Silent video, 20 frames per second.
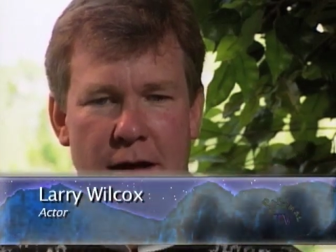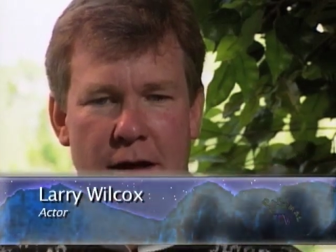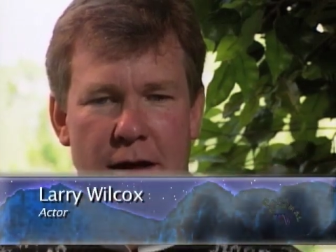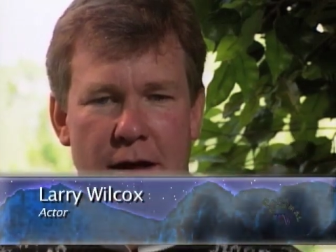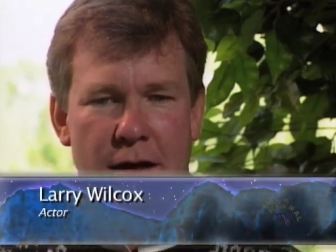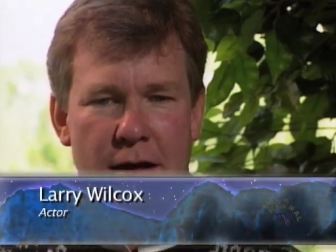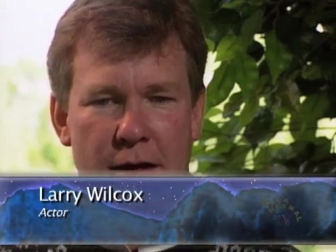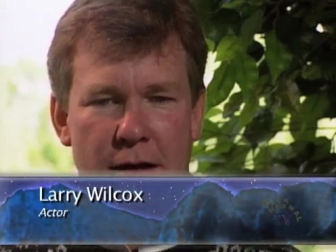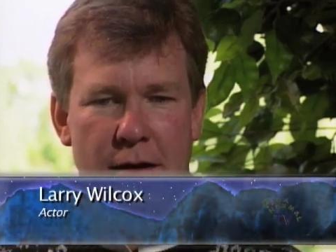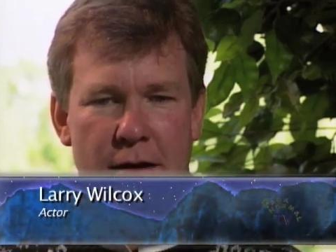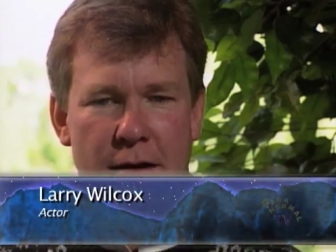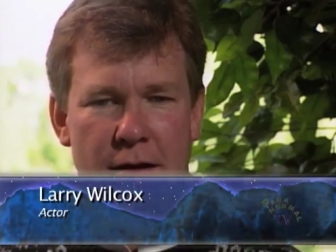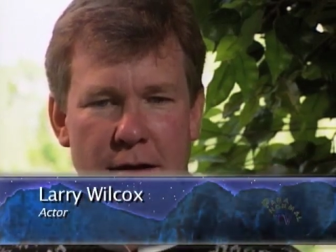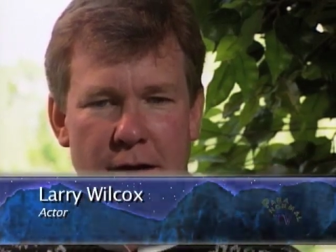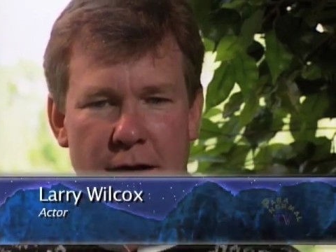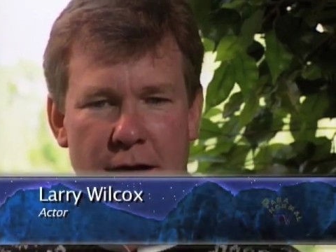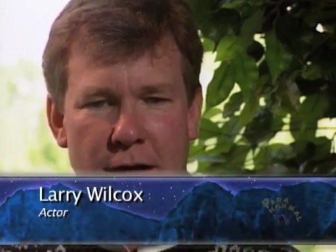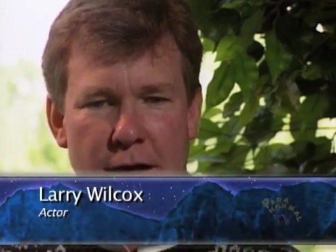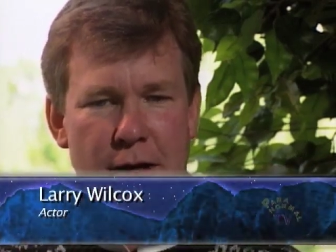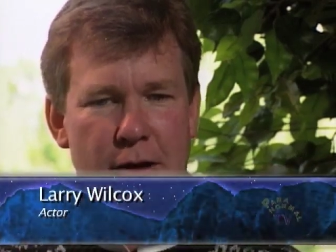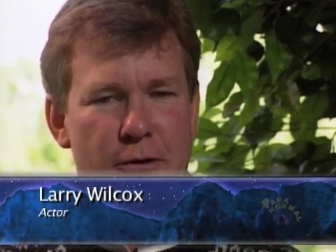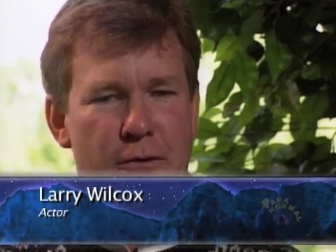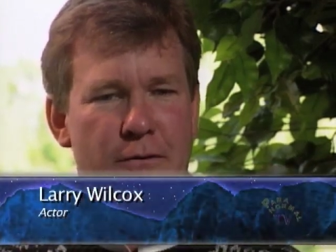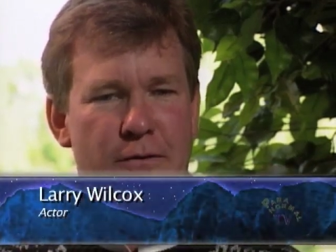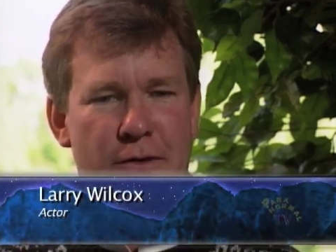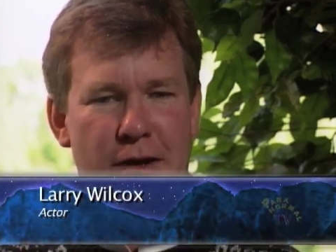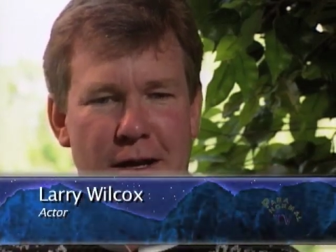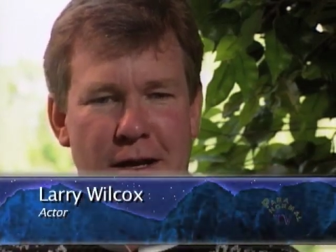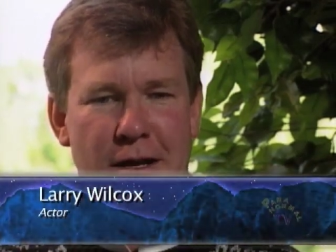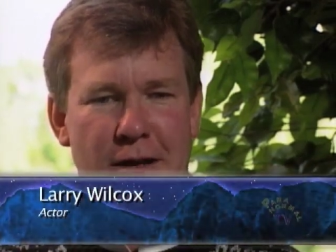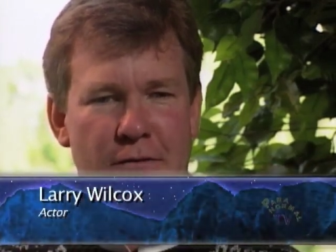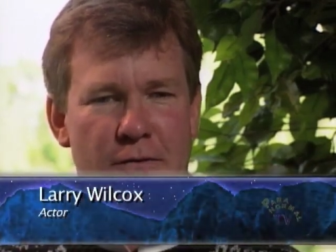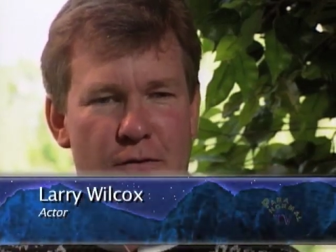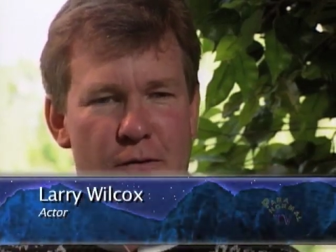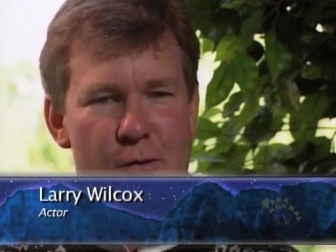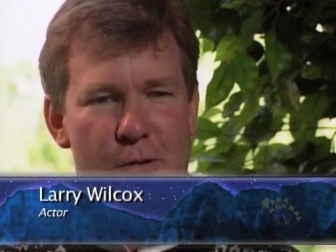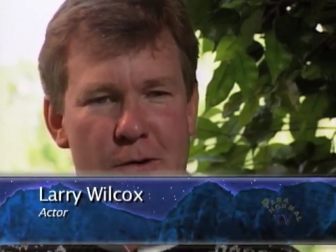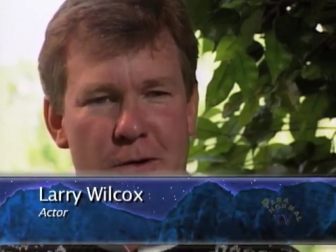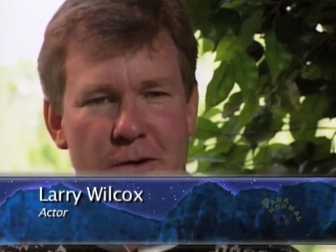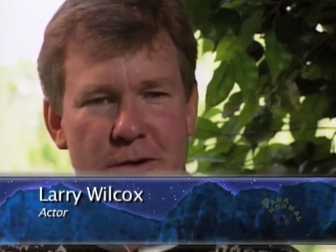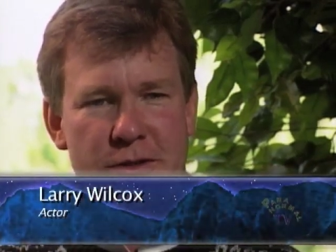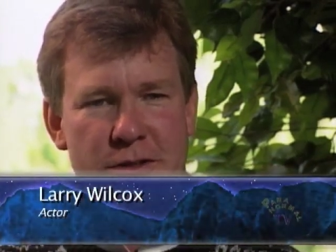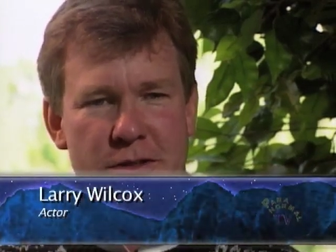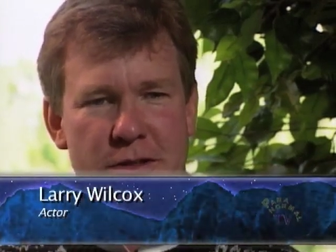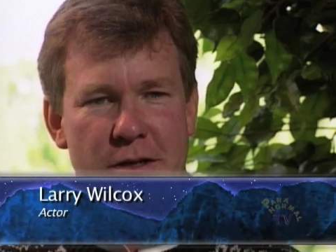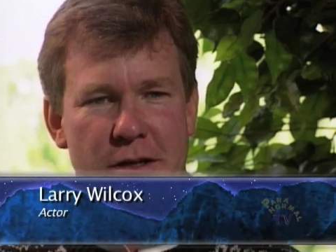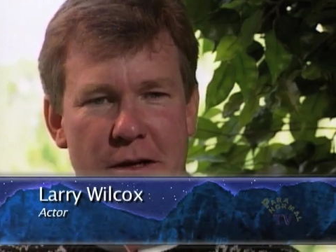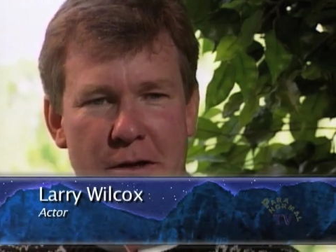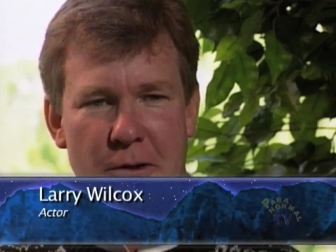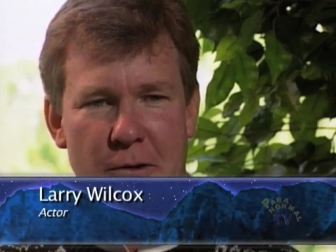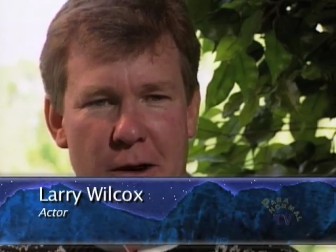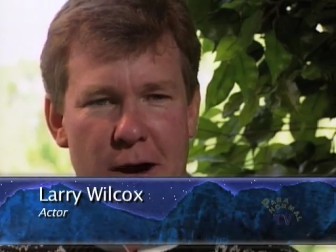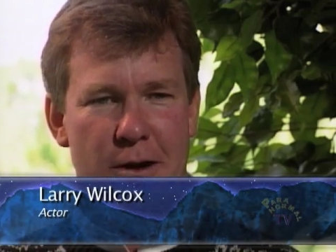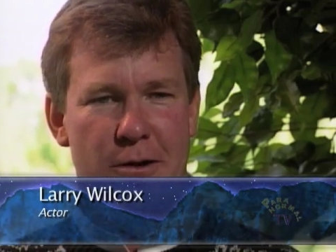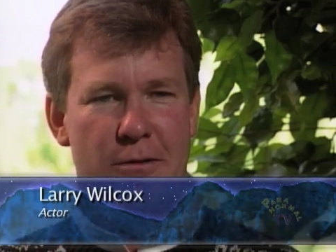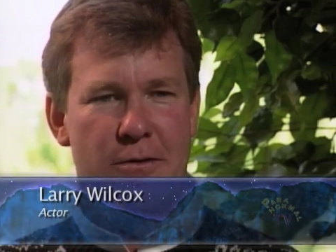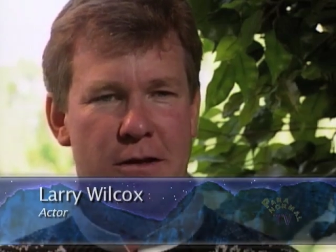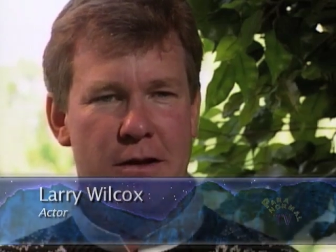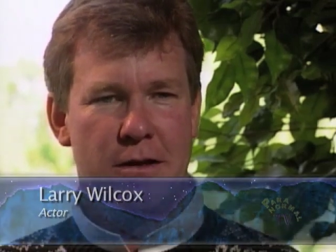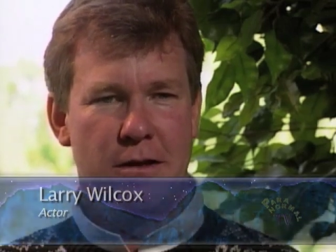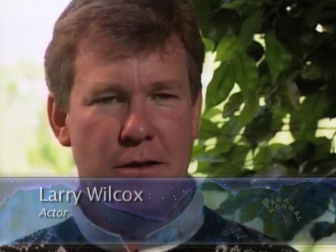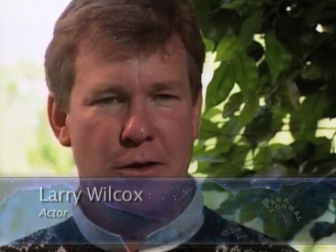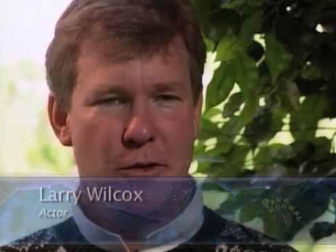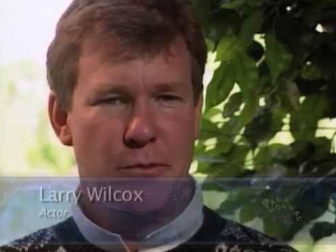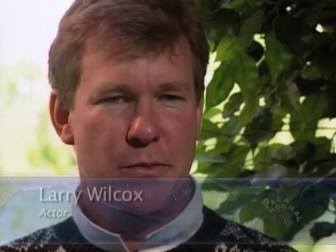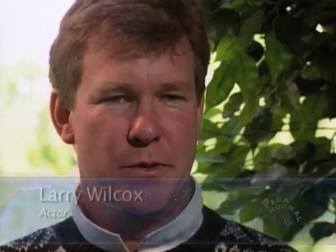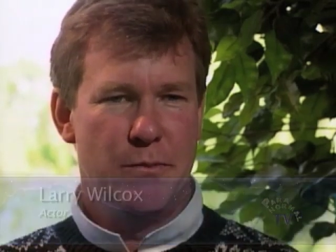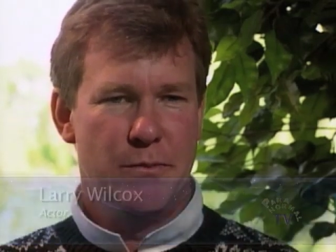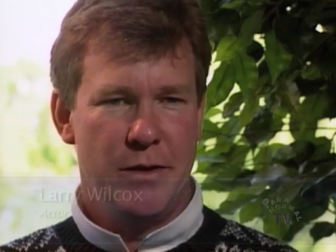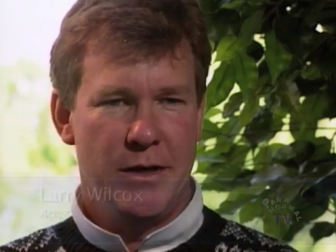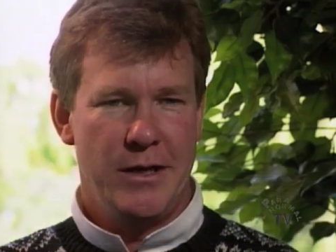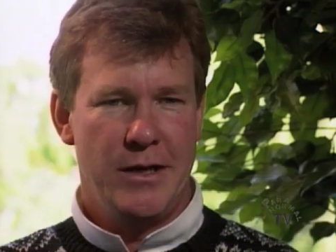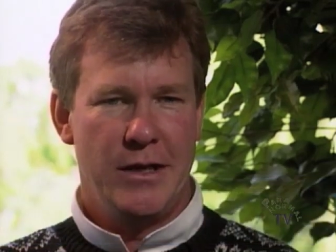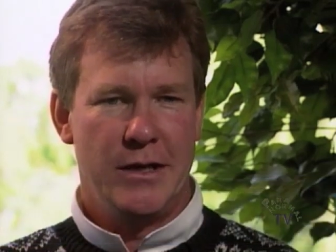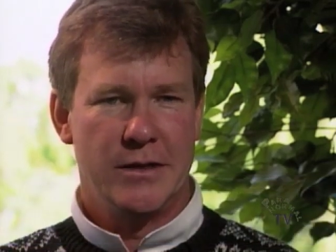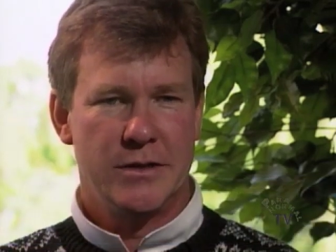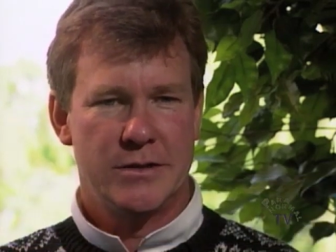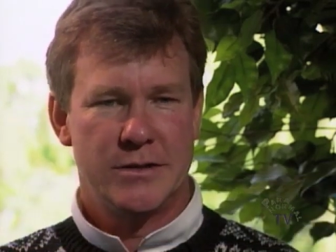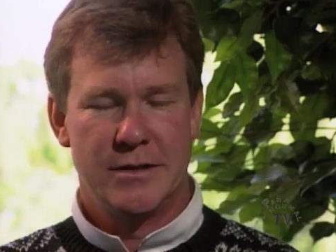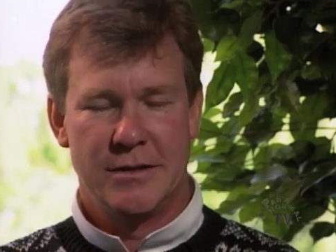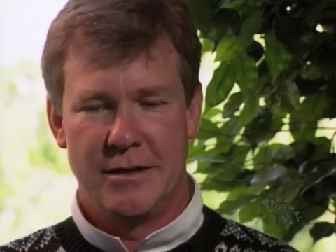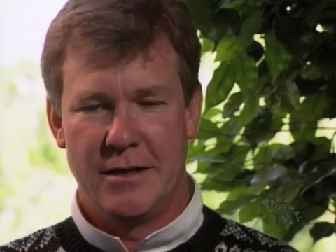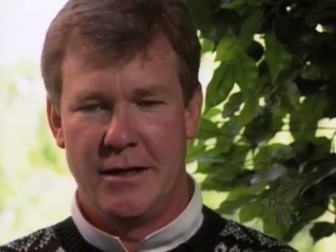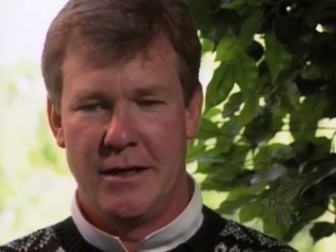uh, an intervening force uh, greater than human beings.